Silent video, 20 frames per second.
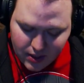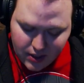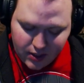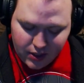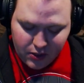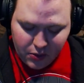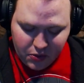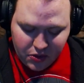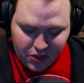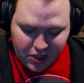You
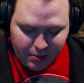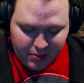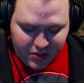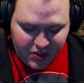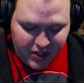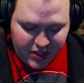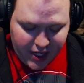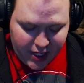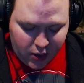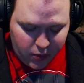step
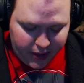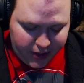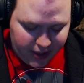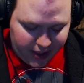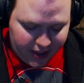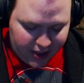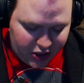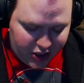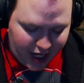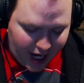aside quickly,
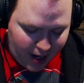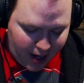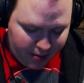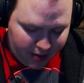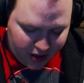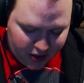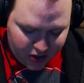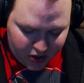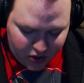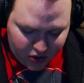jabbing your
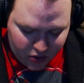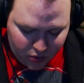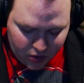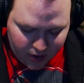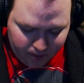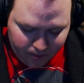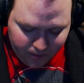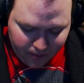sword